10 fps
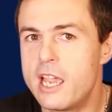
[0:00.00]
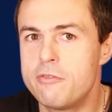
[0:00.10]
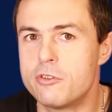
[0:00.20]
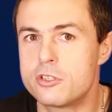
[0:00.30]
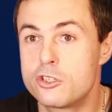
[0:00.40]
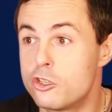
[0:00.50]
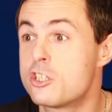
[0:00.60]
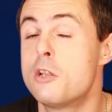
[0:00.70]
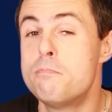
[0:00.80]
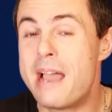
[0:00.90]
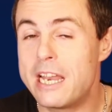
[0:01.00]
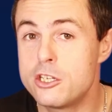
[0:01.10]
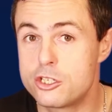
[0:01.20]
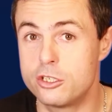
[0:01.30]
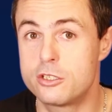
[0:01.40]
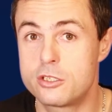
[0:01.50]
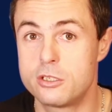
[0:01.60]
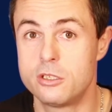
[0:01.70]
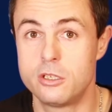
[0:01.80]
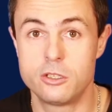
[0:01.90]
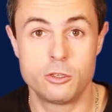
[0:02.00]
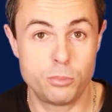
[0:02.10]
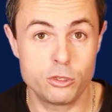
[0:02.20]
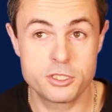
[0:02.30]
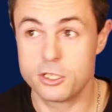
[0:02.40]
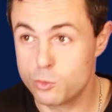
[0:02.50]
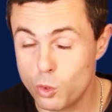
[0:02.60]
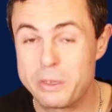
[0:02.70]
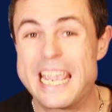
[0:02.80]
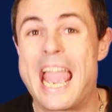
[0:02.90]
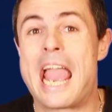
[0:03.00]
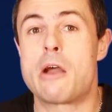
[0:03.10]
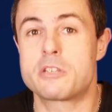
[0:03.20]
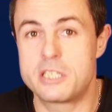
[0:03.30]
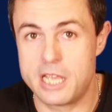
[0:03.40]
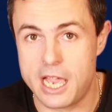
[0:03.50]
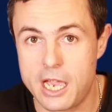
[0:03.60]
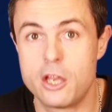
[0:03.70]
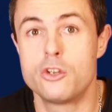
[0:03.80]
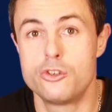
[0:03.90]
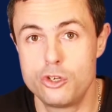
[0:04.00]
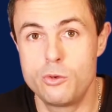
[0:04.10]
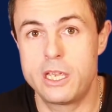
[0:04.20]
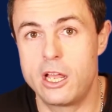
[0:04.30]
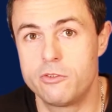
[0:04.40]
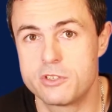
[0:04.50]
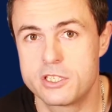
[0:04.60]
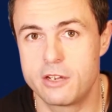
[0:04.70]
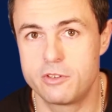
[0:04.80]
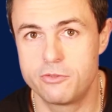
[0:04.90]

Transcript: efforts. So the managers, the bosses, will be out there doing health and safety